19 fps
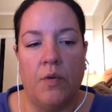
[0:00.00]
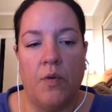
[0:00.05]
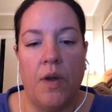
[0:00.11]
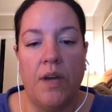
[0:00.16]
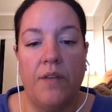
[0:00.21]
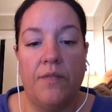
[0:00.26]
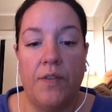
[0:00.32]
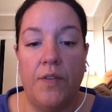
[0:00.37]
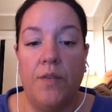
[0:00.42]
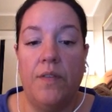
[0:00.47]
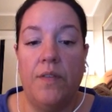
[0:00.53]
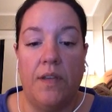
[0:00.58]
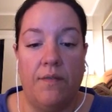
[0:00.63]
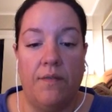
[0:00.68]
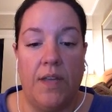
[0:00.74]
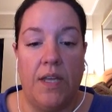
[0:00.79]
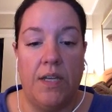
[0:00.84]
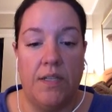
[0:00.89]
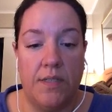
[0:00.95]
quite a few of the
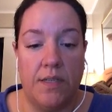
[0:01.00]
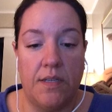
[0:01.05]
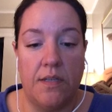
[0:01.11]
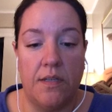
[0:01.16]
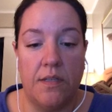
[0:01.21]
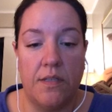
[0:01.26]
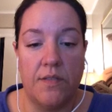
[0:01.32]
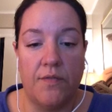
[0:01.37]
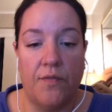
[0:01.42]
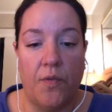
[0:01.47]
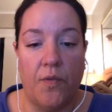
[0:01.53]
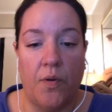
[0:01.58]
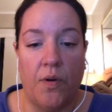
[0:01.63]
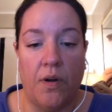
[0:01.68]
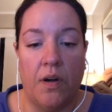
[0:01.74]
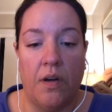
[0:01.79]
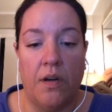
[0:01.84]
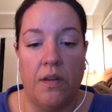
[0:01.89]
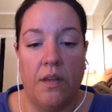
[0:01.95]
advances
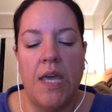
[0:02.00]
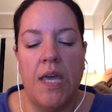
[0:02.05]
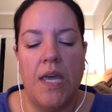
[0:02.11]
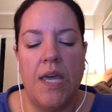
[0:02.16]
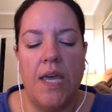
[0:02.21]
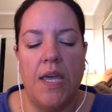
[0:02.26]
for the.